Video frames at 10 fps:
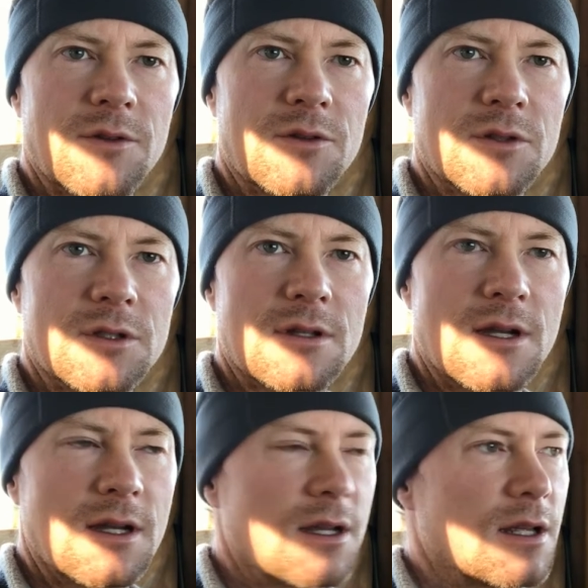there's
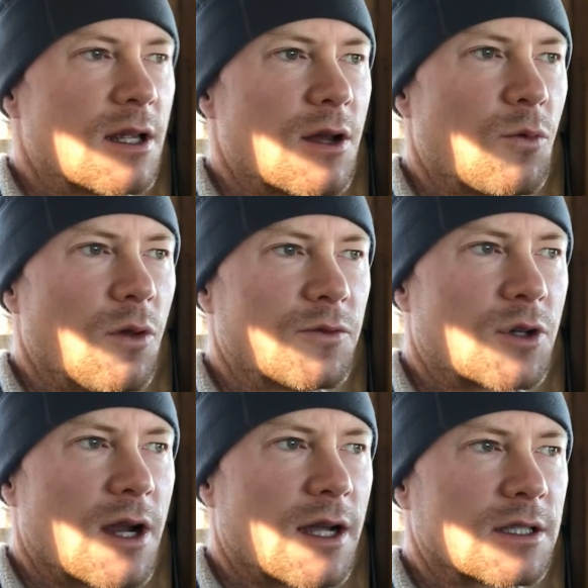wolf
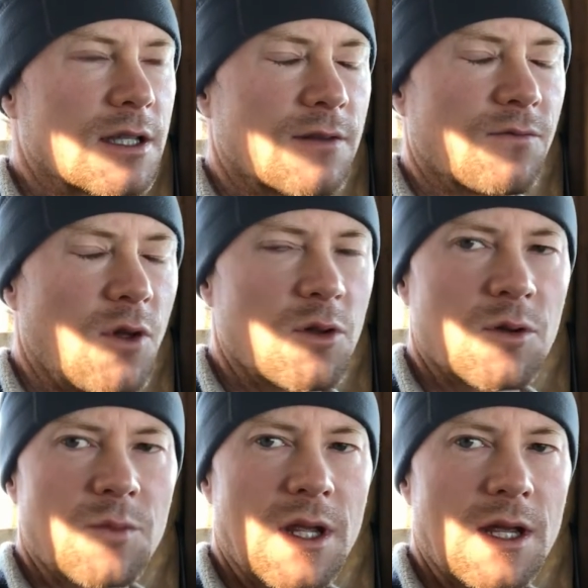tracks that
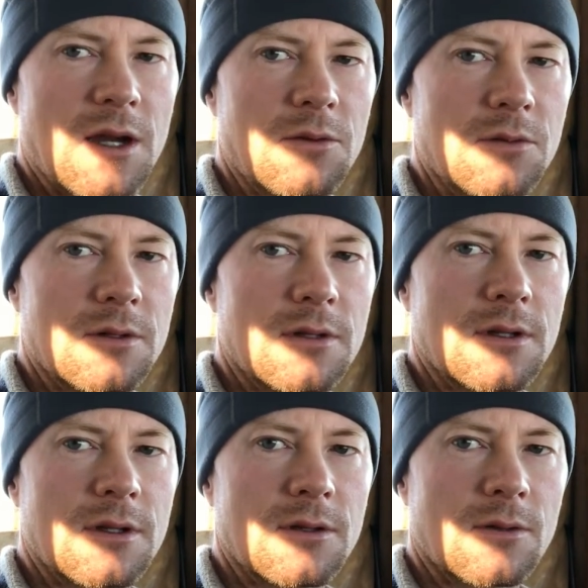followed me out
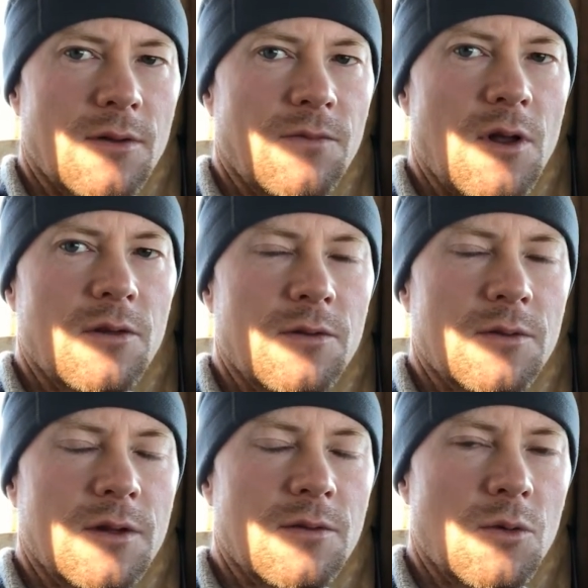or followed
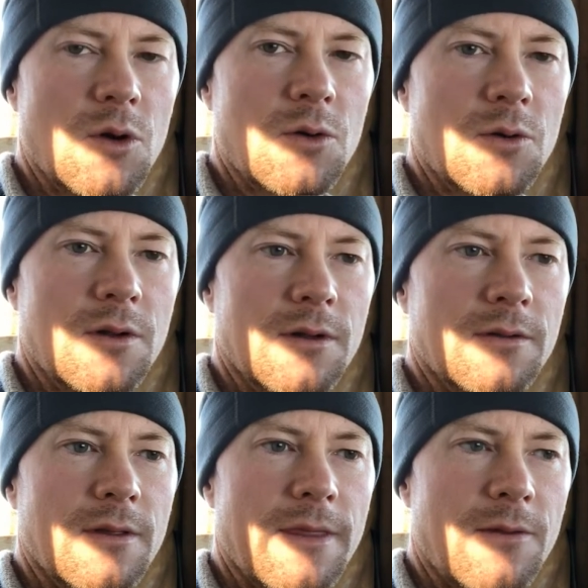the road
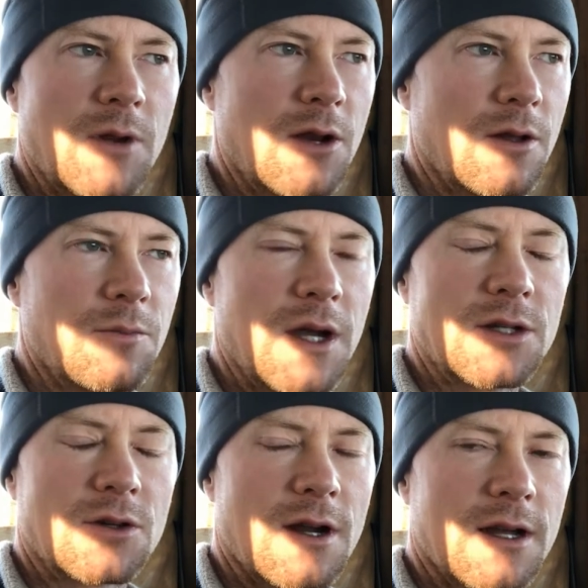right on my
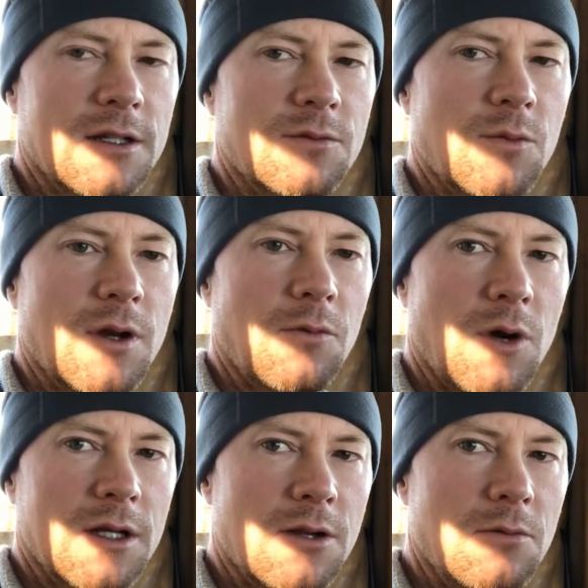tracks from when I
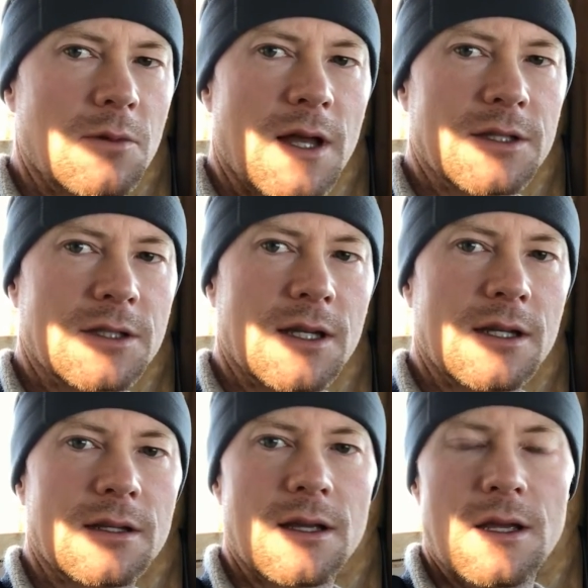walked out last night